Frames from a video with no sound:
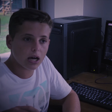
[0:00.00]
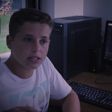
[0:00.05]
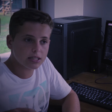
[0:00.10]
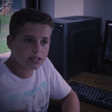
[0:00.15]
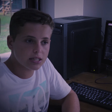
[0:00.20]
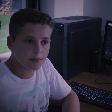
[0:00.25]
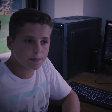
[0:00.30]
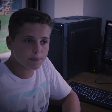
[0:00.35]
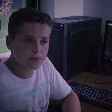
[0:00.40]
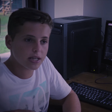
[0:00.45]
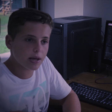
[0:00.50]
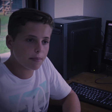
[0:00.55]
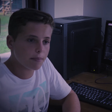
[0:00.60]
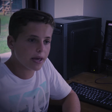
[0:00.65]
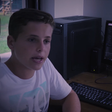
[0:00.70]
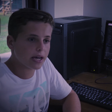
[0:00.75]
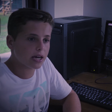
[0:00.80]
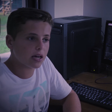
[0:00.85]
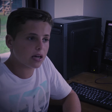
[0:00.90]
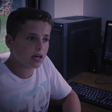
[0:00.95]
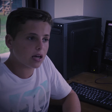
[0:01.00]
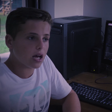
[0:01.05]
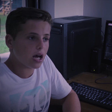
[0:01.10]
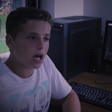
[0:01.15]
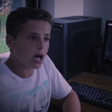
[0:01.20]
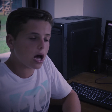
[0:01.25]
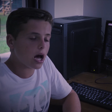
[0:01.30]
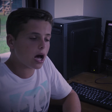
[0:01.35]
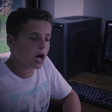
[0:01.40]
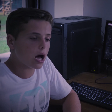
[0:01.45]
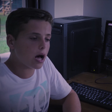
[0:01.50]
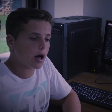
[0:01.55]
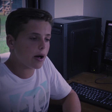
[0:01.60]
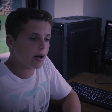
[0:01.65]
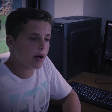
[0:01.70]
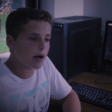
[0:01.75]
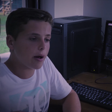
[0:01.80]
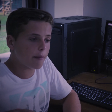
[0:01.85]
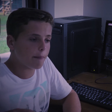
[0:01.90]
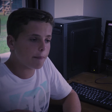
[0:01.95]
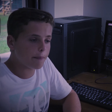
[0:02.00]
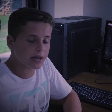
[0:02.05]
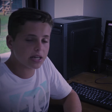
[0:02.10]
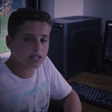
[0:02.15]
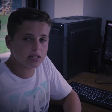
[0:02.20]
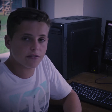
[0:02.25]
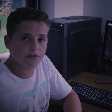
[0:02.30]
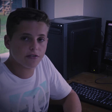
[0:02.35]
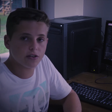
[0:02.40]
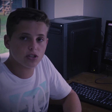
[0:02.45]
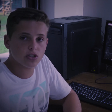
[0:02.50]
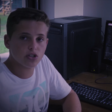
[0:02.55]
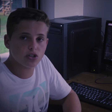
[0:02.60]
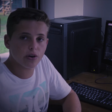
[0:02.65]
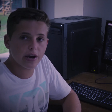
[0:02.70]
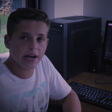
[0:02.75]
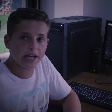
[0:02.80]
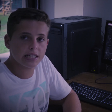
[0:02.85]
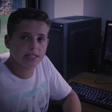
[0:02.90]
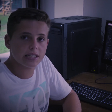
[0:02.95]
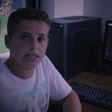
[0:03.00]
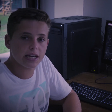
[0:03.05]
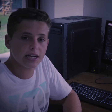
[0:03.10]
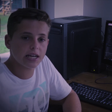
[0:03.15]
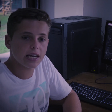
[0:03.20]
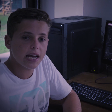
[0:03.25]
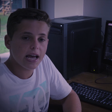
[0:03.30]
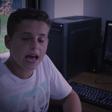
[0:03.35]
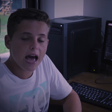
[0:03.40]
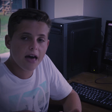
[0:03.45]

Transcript: tips that make a big difference to your editing.